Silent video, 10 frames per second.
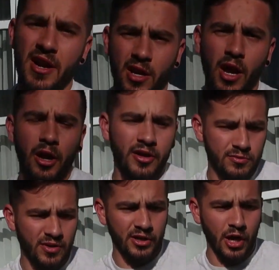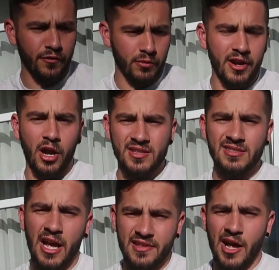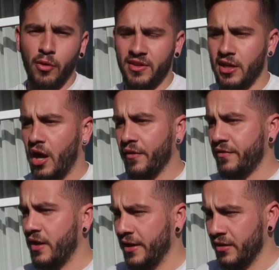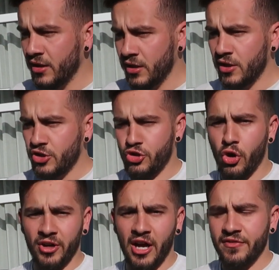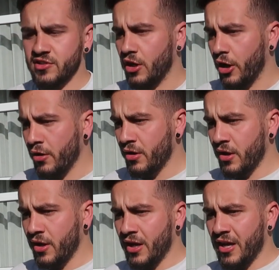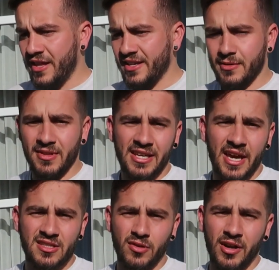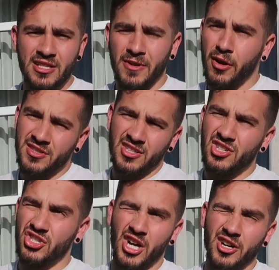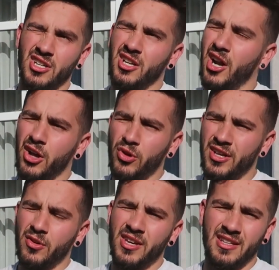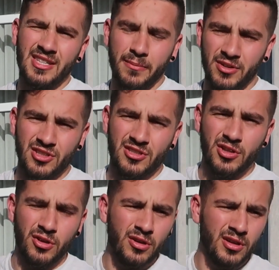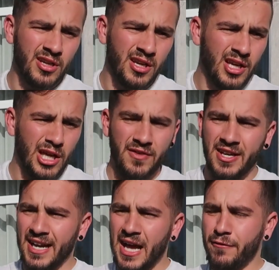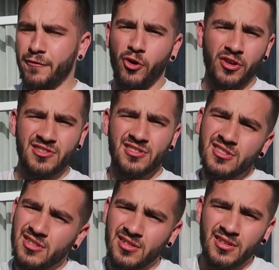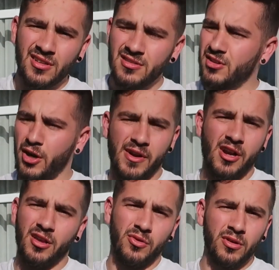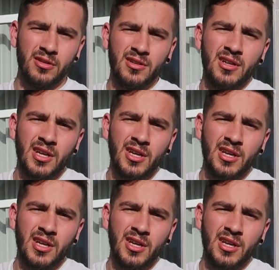ready to go. It's ready to go for reno. It's healthy enough and strong enough. So there's some of the key signs, but obviously just judge it. Look at your temperatures too. If you're going to have frosts, don't reno your lawn.